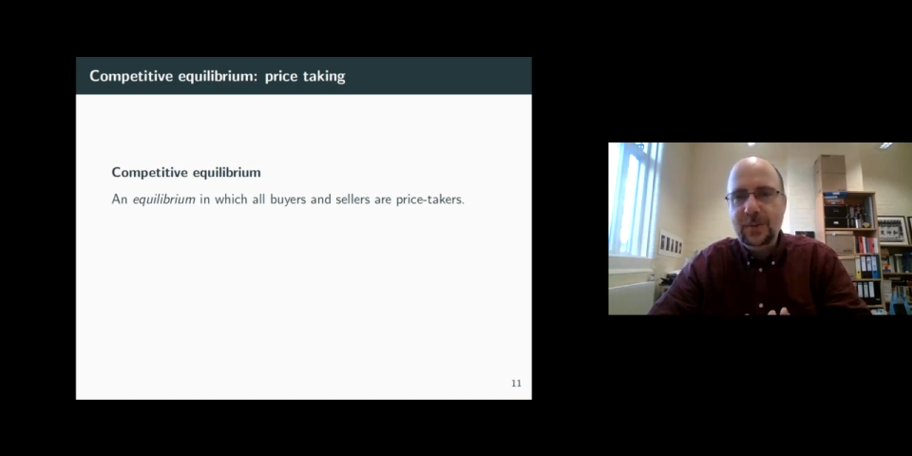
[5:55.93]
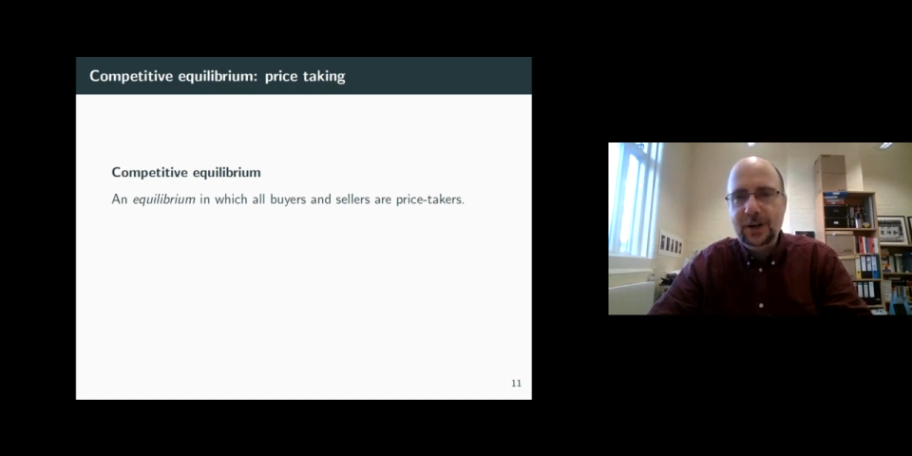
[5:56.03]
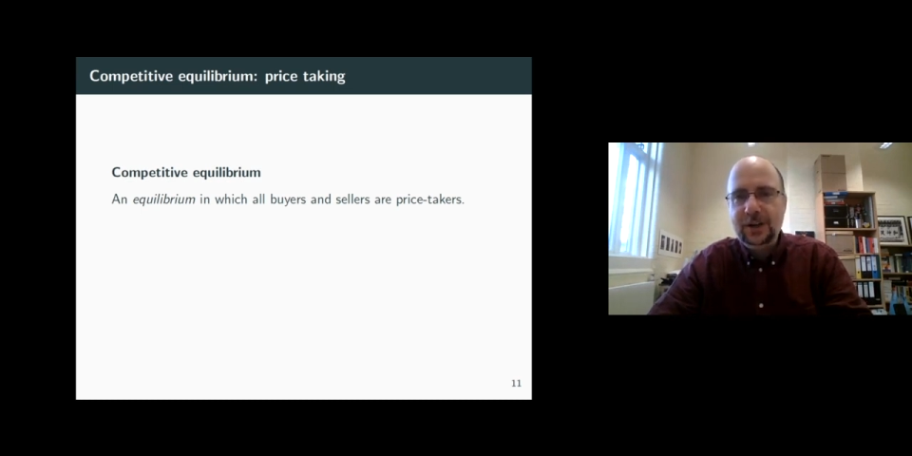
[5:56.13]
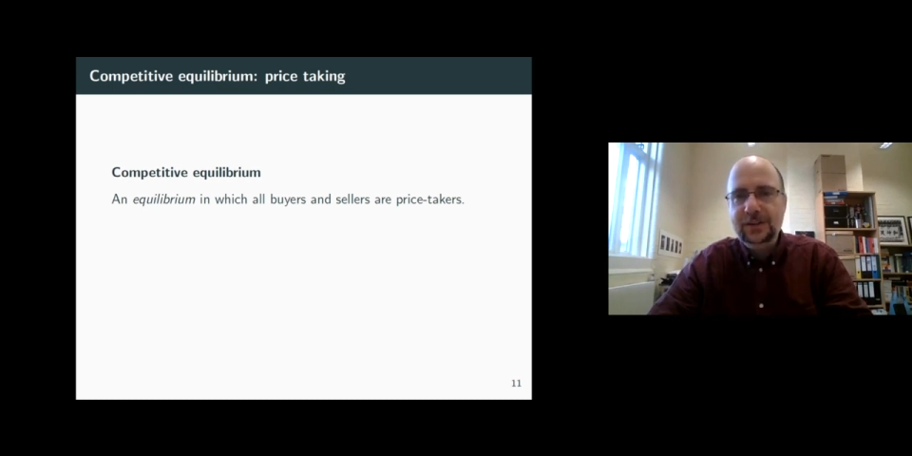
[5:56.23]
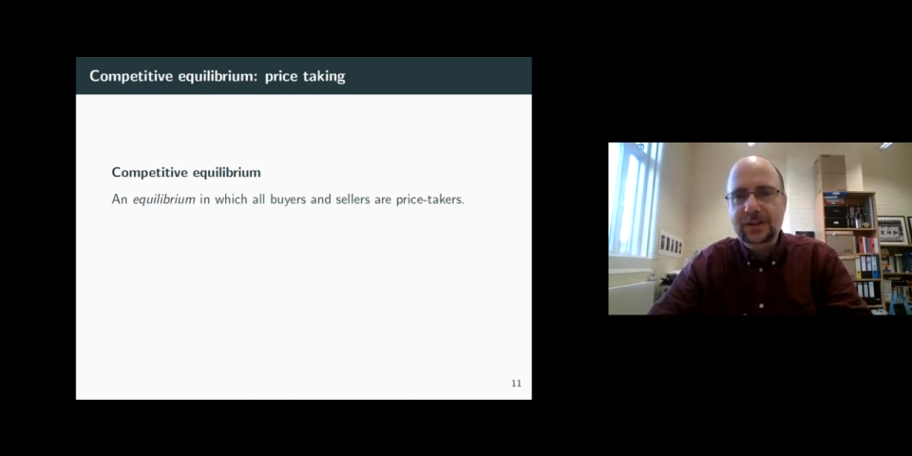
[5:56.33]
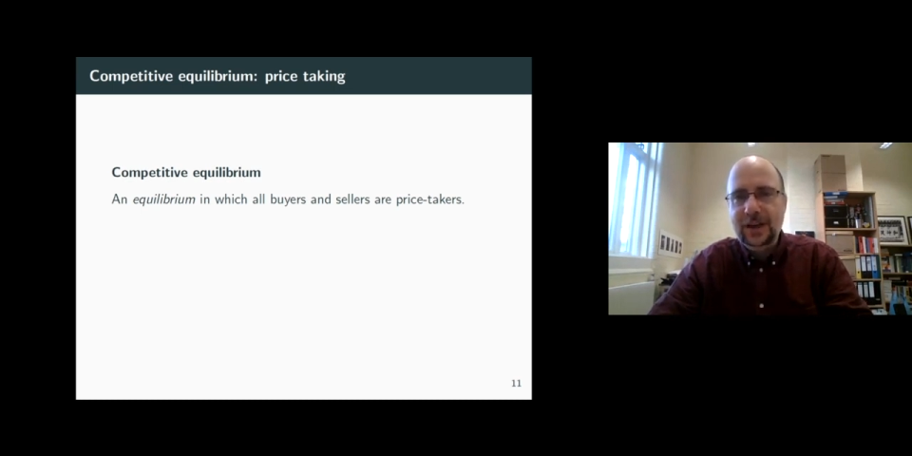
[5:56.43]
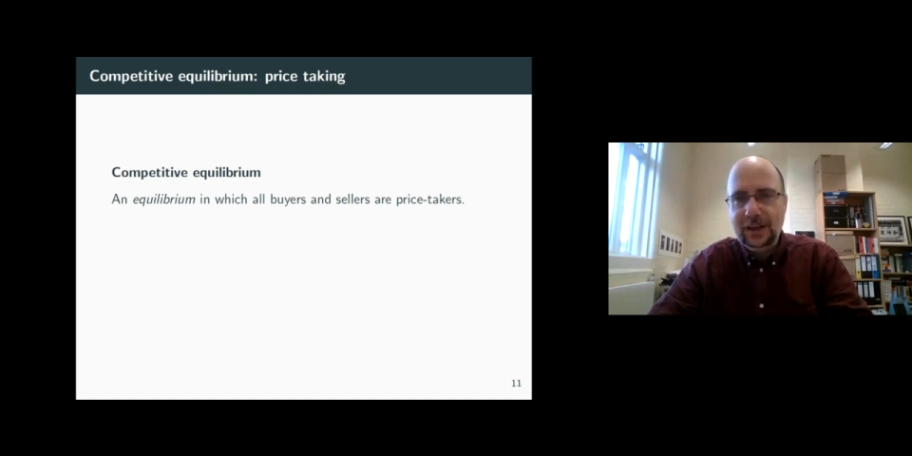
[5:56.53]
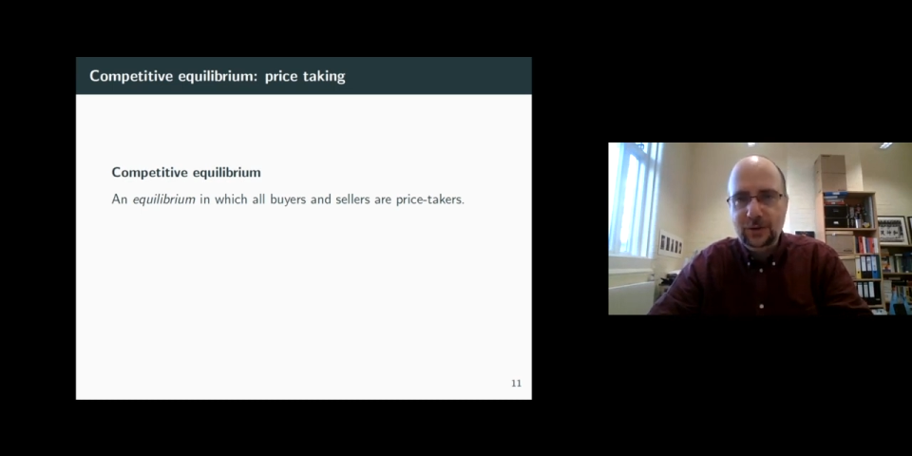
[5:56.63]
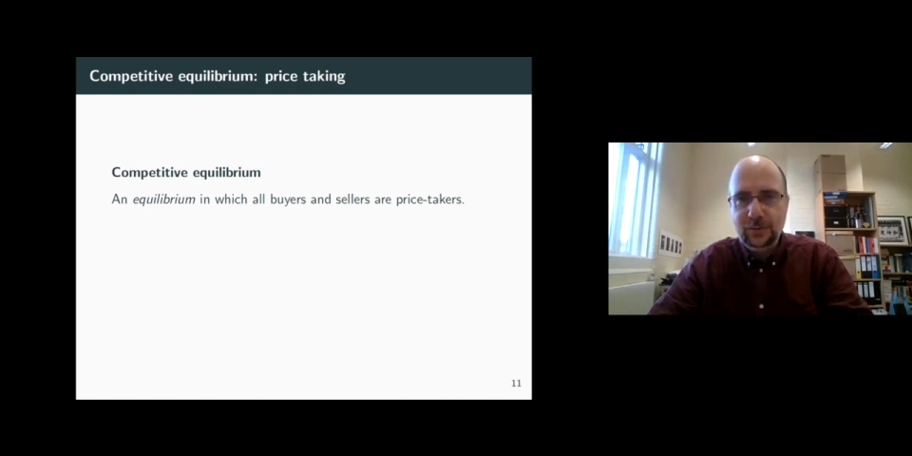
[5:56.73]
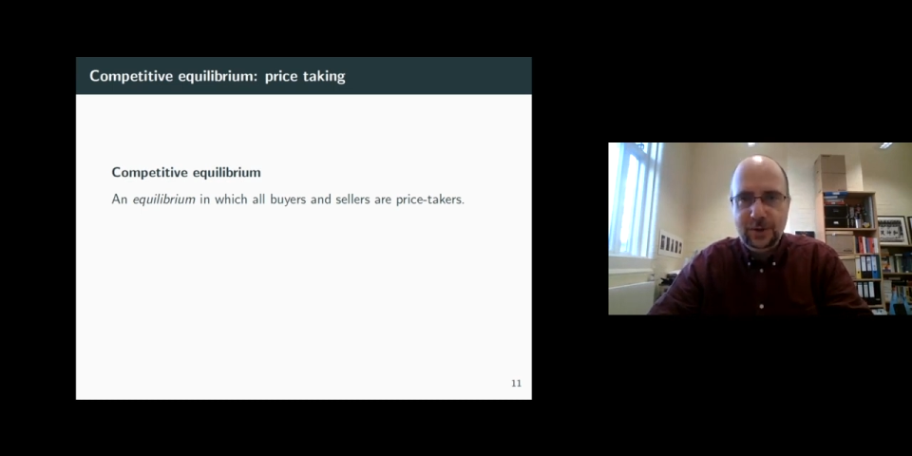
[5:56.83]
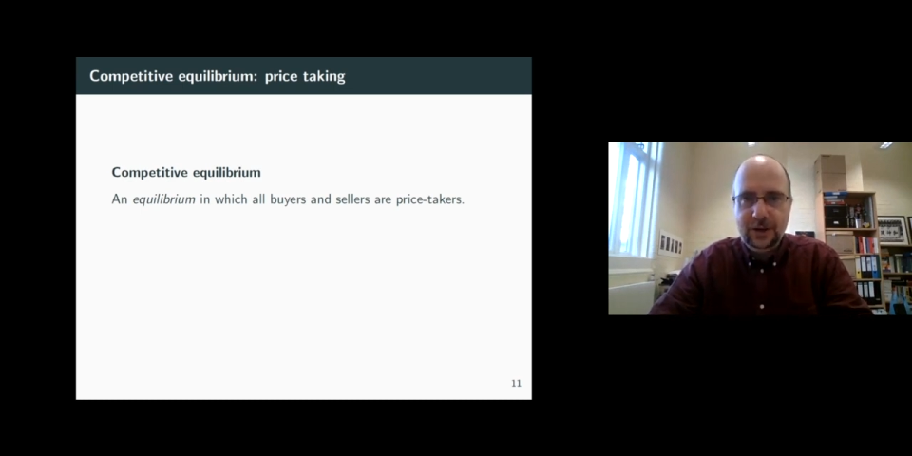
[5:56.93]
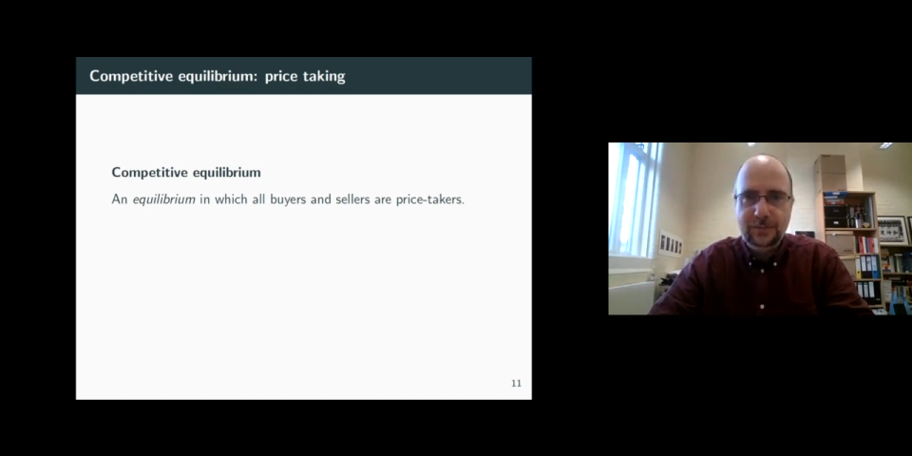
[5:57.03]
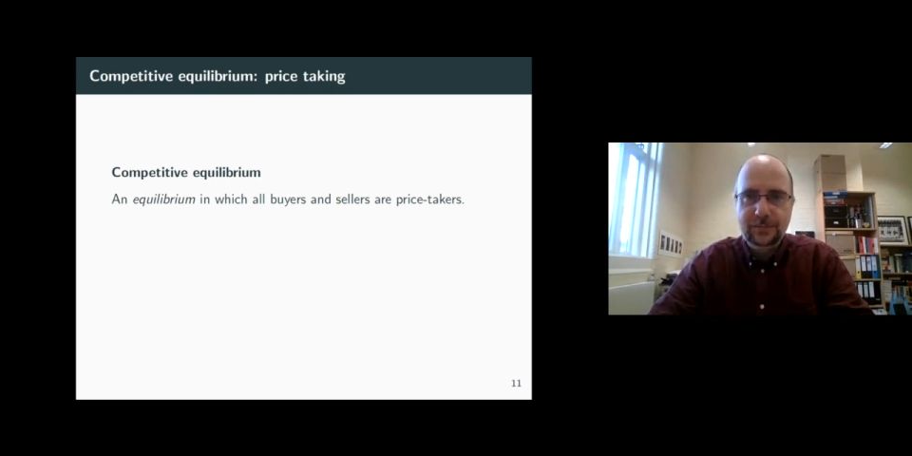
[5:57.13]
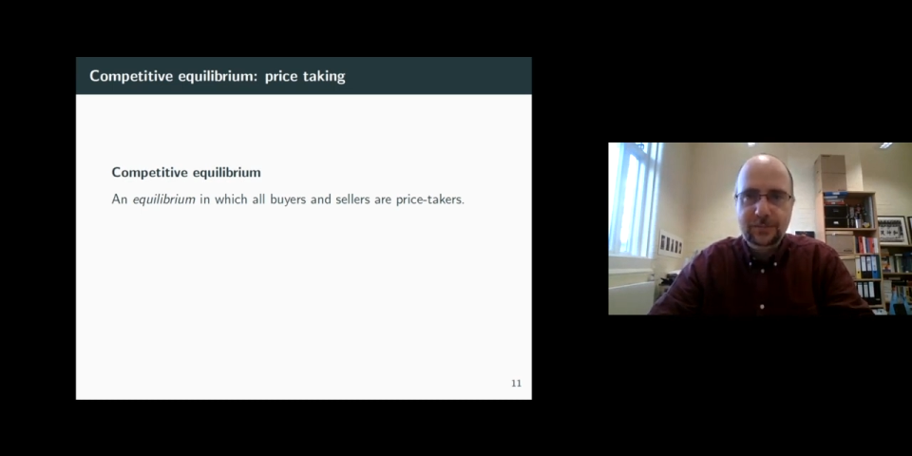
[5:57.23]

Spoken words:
market equilibria.